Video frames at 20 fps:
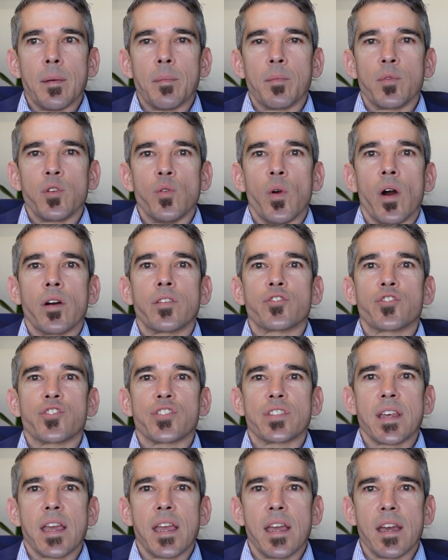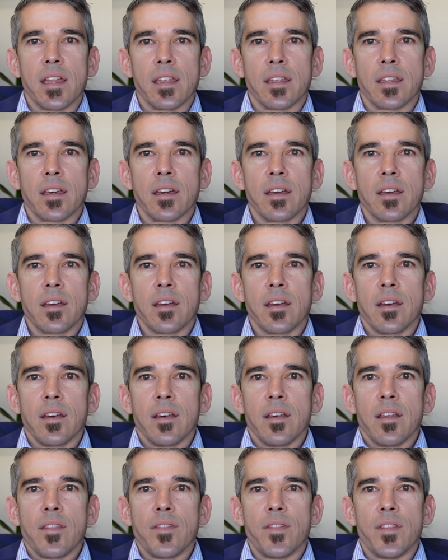you understand
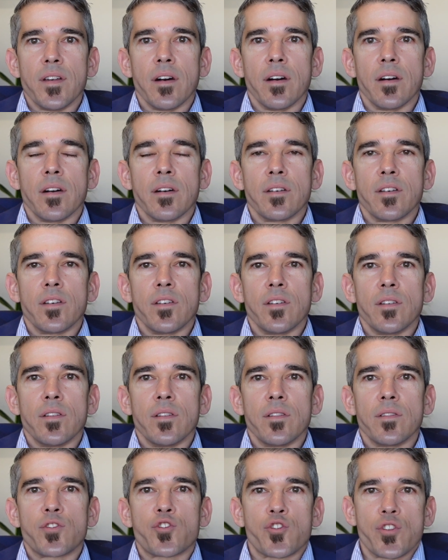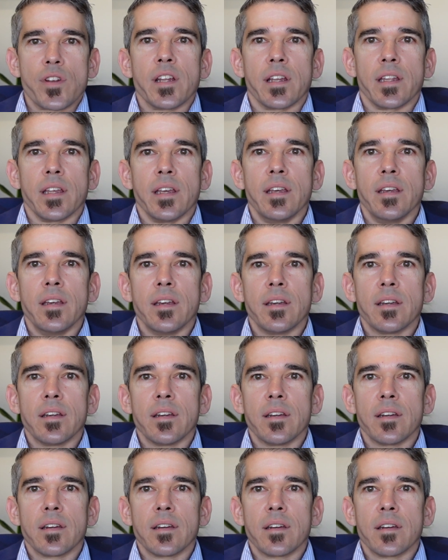the Trinity
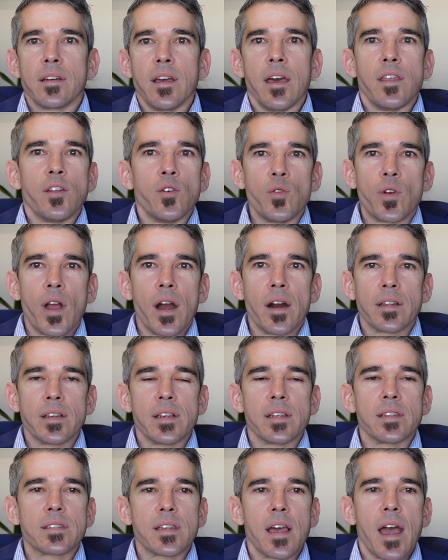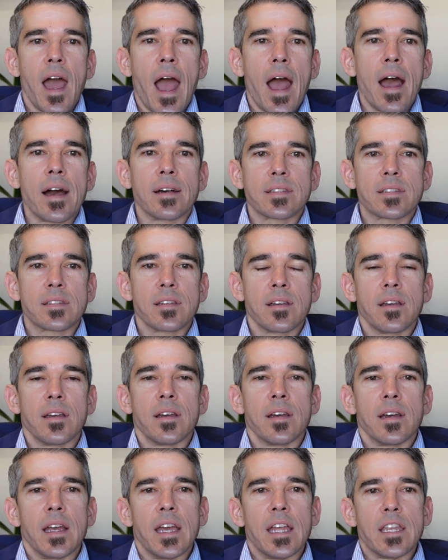and who God is as
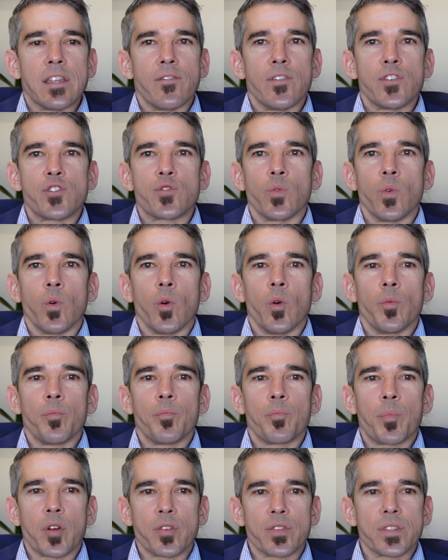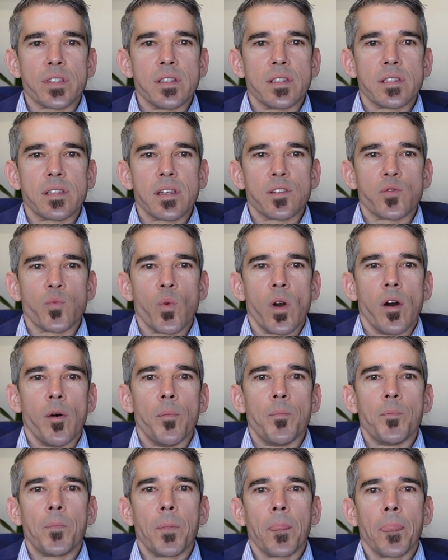individual persons as
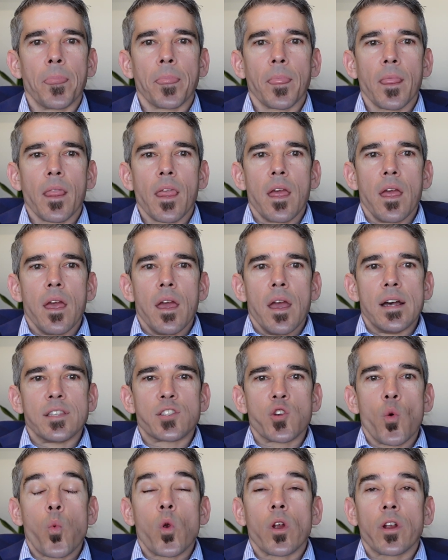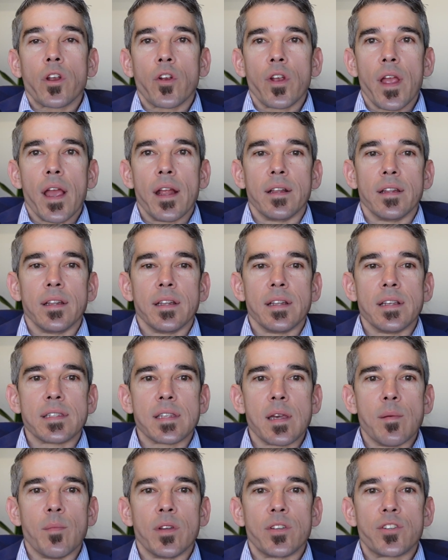well. And so we're created in His
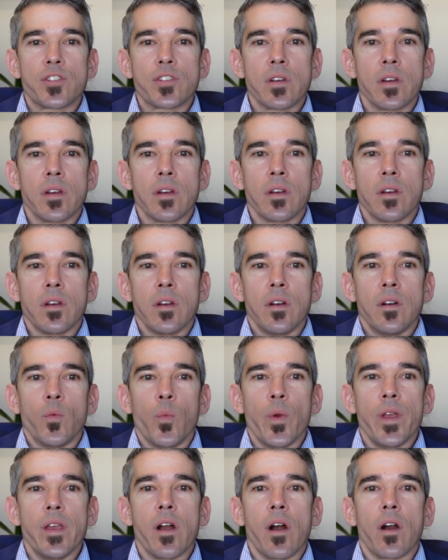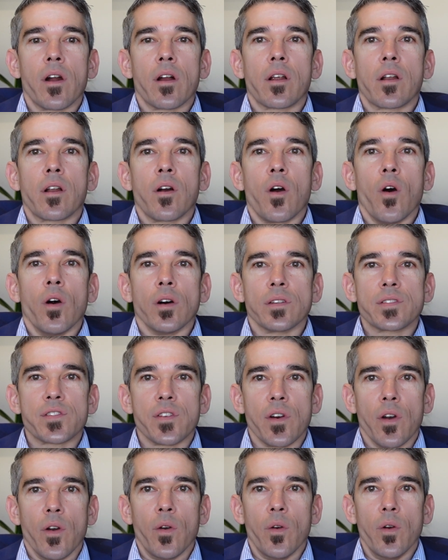image. We are
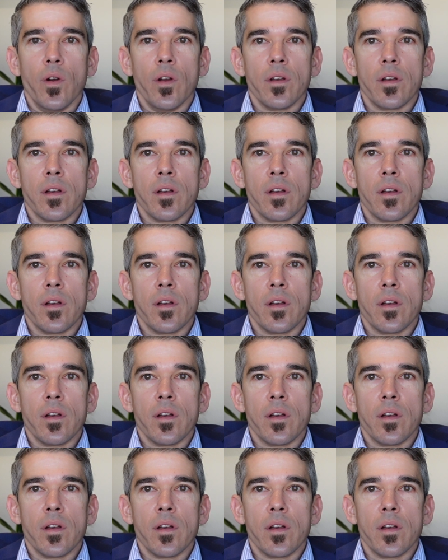also